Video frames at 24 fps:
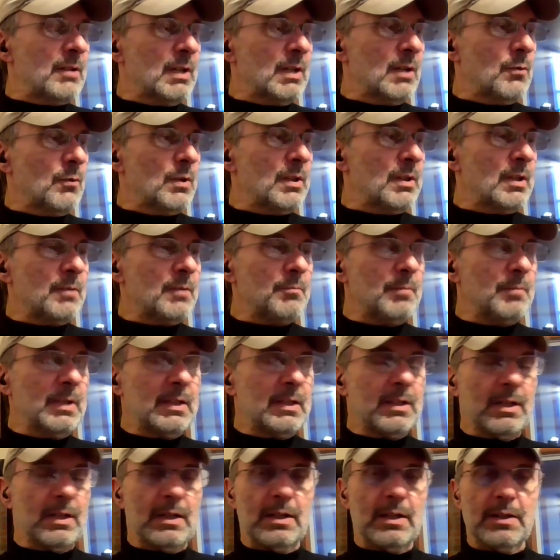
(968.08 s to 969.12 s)
with it
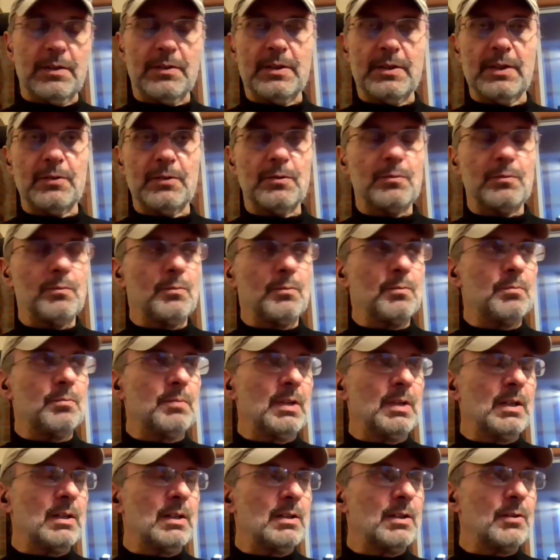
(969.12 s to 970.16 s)
because this
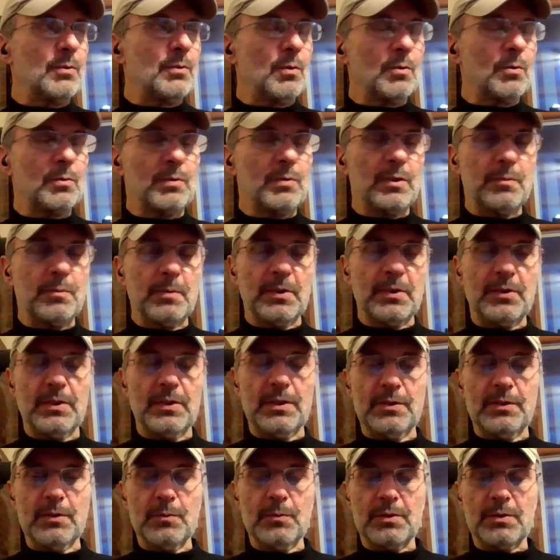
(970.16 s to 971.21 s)
whole Christmas season
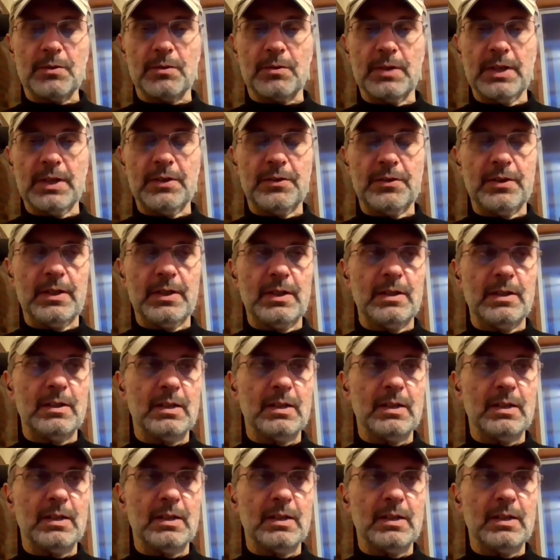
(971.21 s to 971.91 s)
was crazy.